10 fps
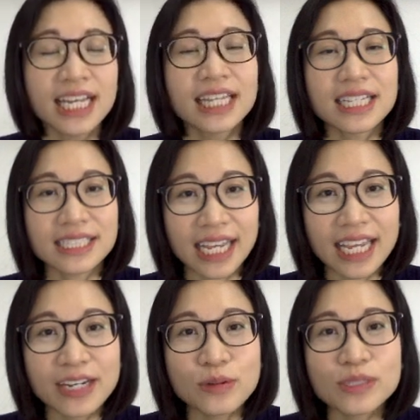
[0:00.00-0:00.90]
the
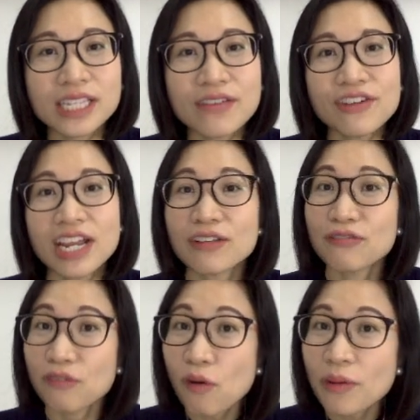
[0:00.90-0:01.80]
second dose given at
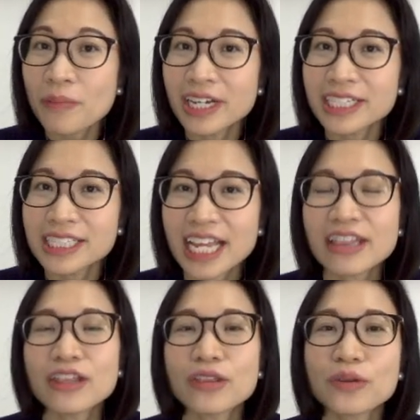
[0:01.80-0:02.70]
4 months, and
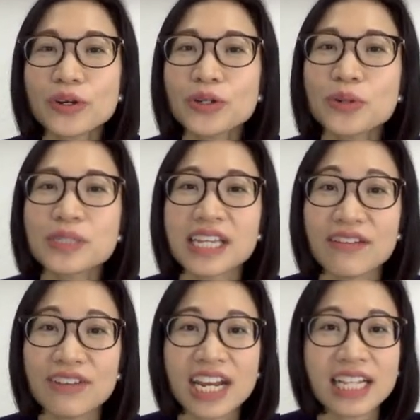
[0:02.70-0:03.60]
the third dose
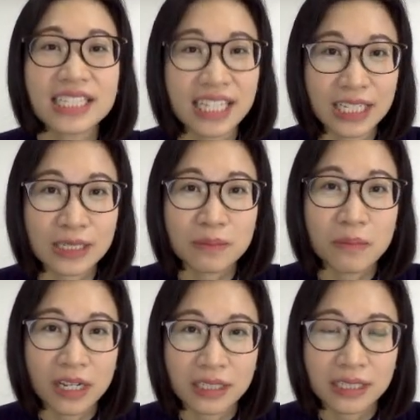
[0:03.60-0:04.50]
given at 6
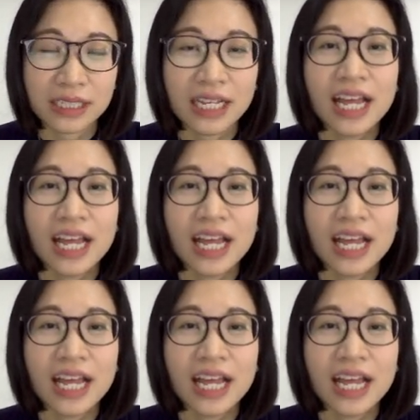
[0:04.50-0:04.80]
months.